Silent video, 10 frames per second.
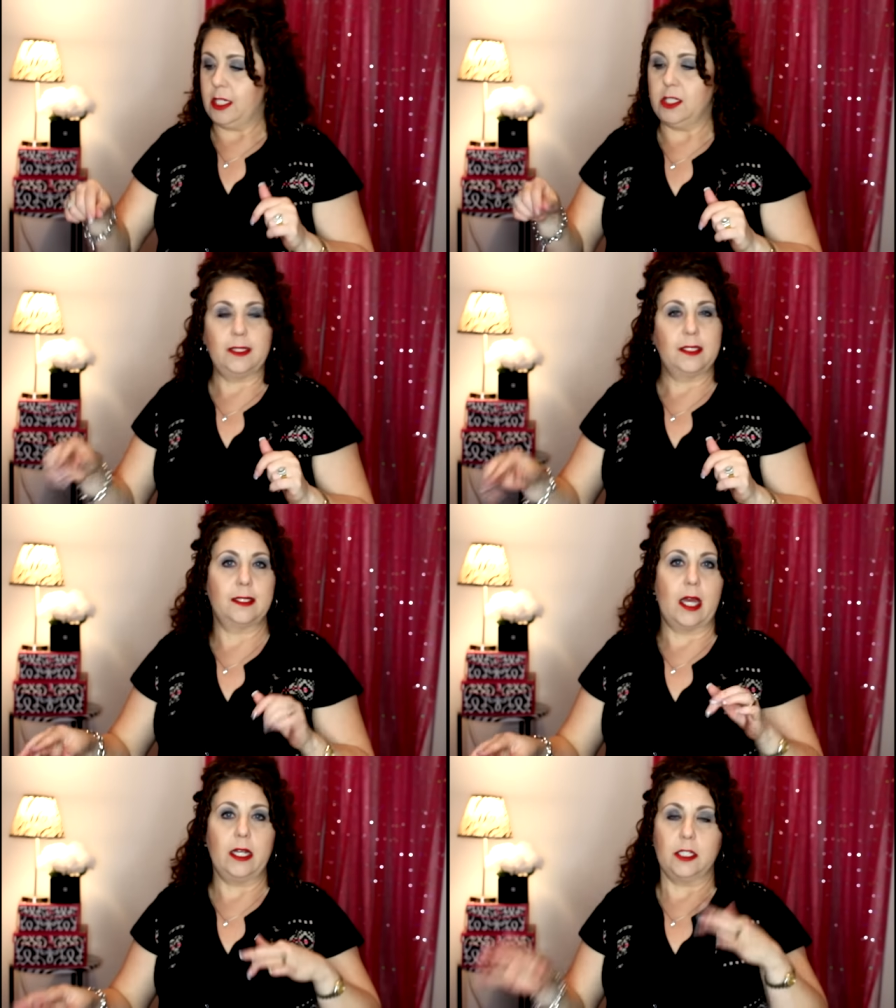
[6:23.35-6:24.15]
I just
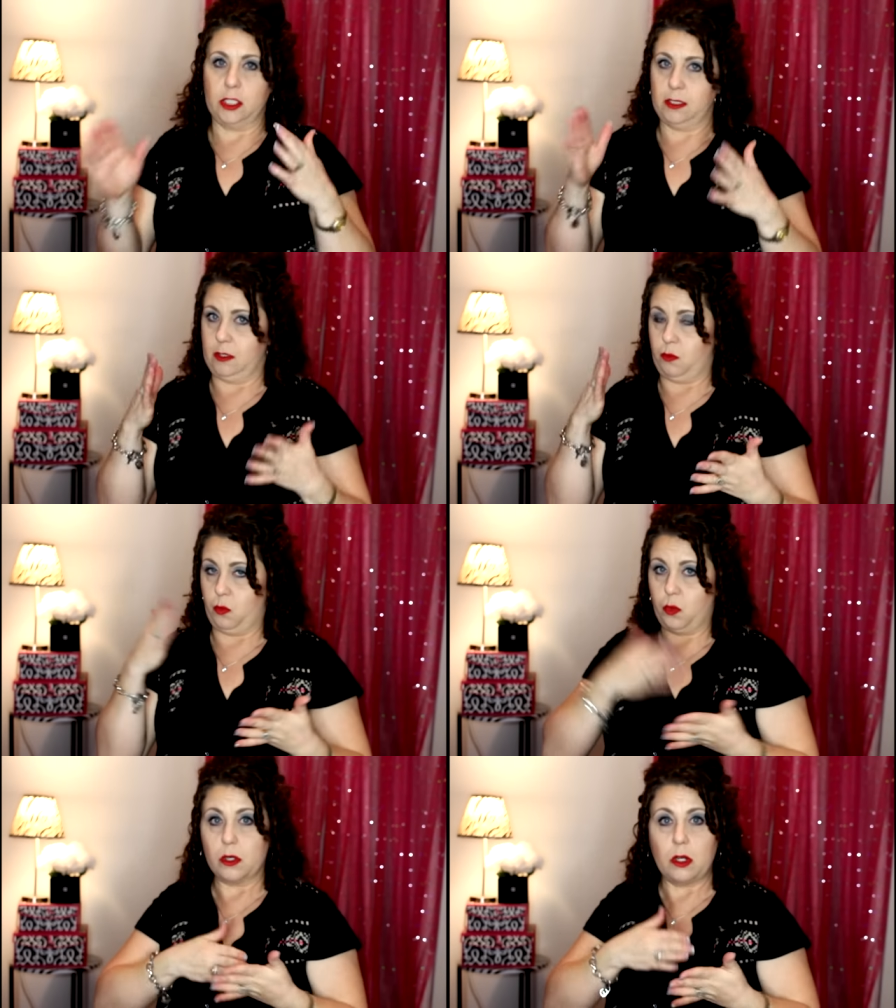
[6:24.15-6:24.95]
decided just to
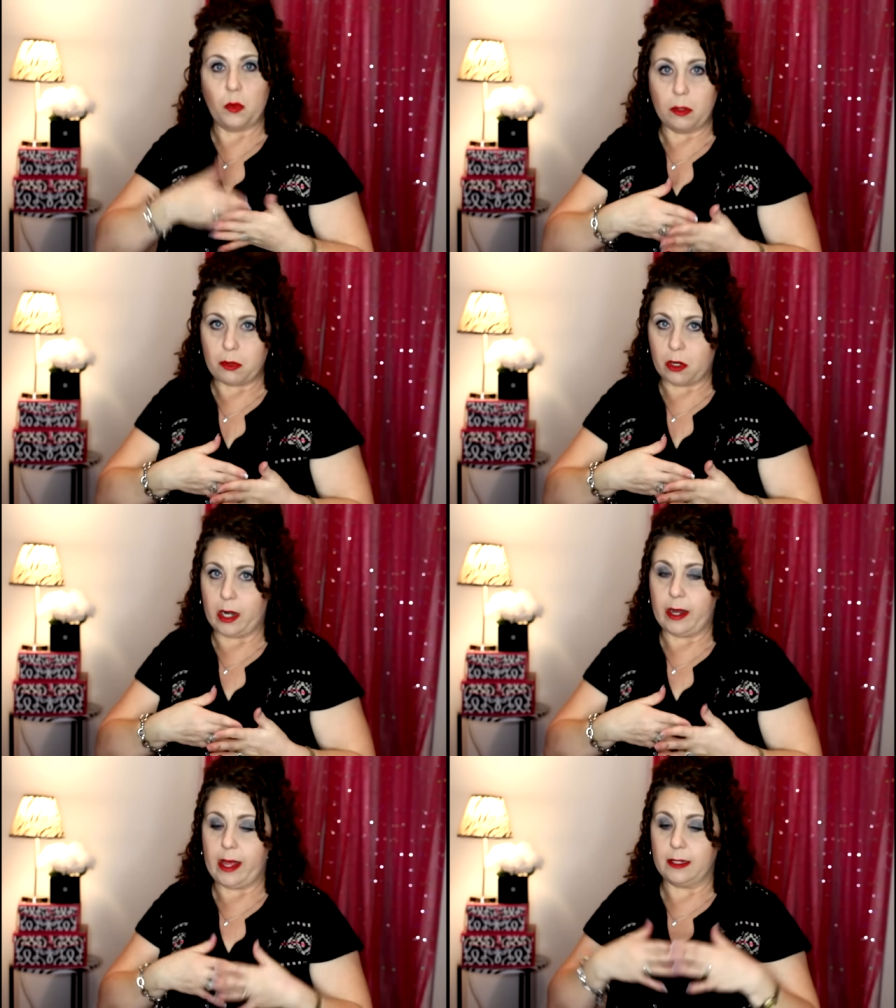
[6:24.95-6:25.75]
work on one
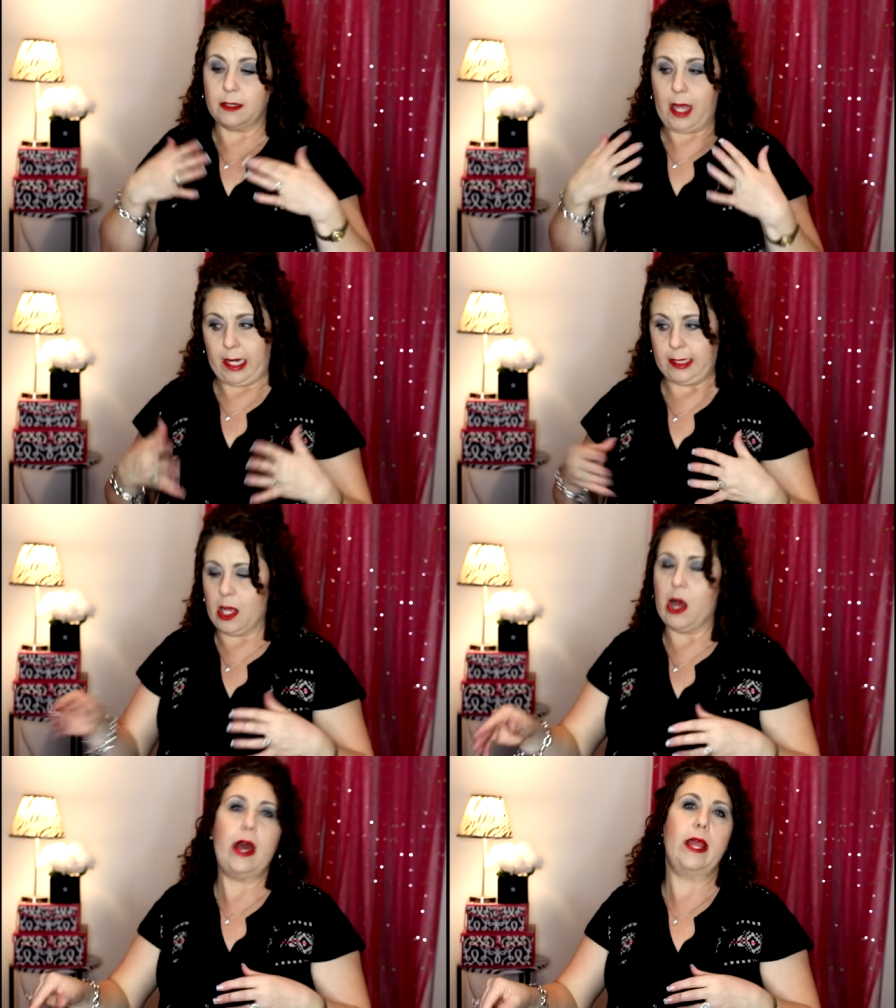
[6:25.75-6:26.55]
product at a
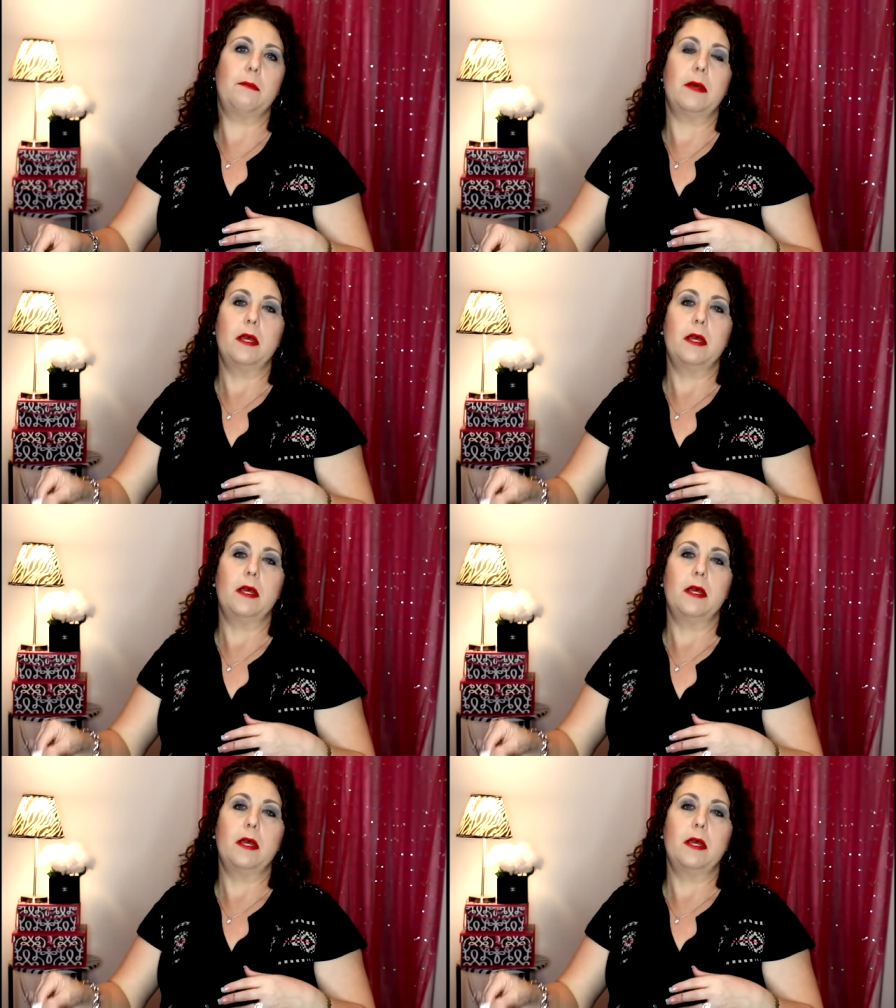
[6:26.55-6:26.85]
time